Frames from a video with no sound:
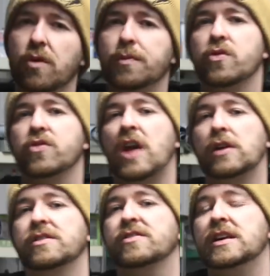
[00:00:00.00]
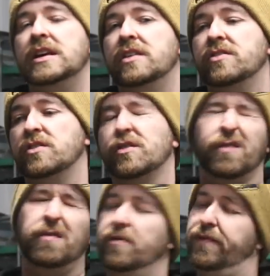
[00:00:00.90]
not been on the channel recently is I
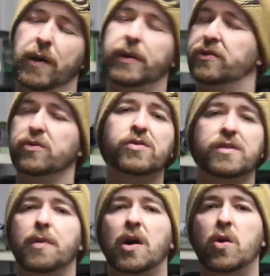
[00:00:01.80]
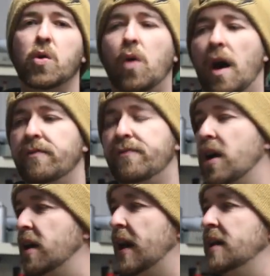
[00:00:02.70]
just felt exhausted by it all. I
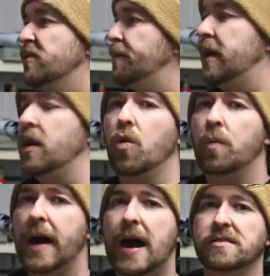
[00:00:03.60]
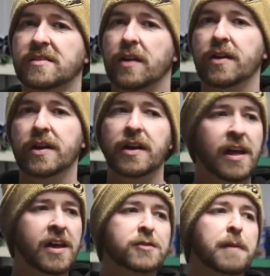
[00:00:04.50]
fucking hated spending all my hours down here,
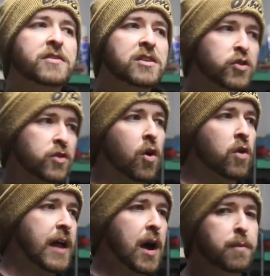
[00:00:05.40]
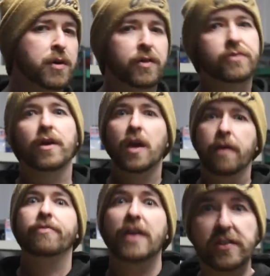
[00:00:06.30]
especially during lockdown, because
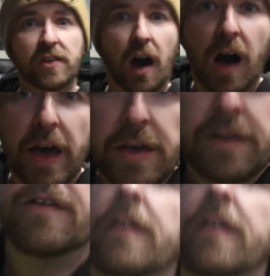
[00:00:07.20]
this guy,